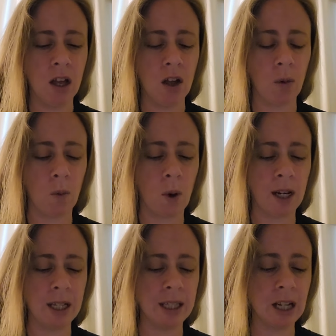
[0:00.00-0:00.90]
What
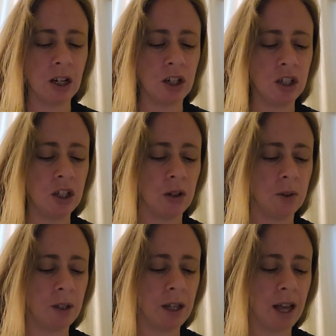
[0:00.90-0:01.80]
is there to do?
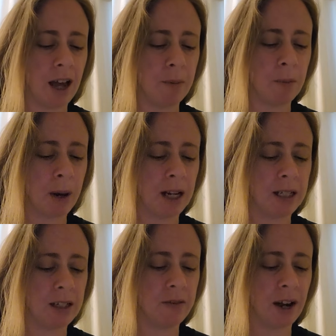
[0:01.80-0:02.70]
I'm
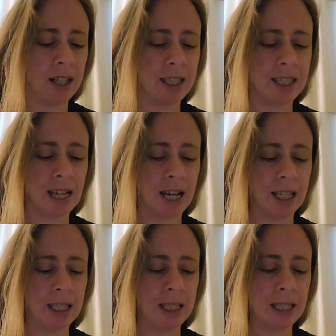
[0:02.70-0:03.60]
reminded of
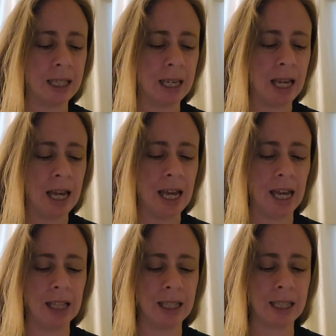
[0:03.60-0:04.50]
Einstein's
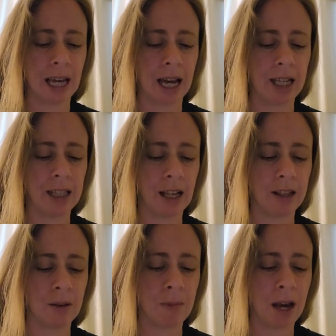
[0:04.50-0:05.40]
insight that
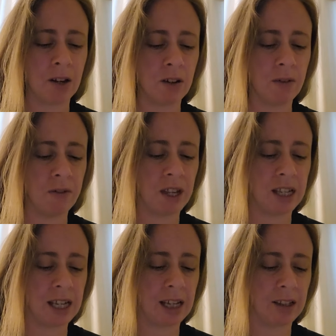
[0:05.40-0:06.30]
the manner of
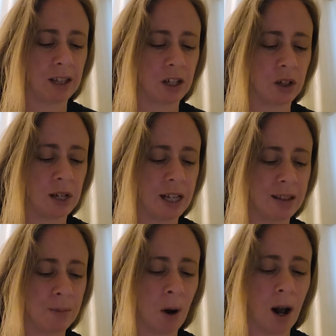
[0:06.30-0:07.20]
thinking that creates a
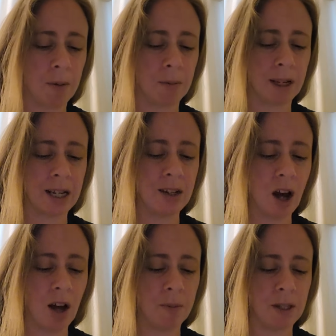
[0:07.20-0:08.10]
problem
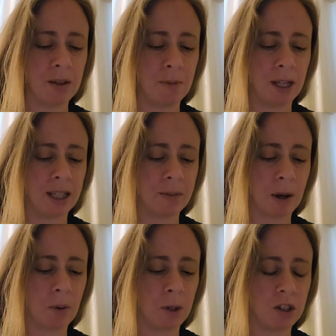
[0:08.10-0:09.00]
cannot be the means
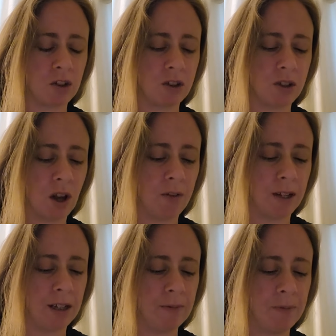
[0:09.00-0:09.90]
by which to solve it.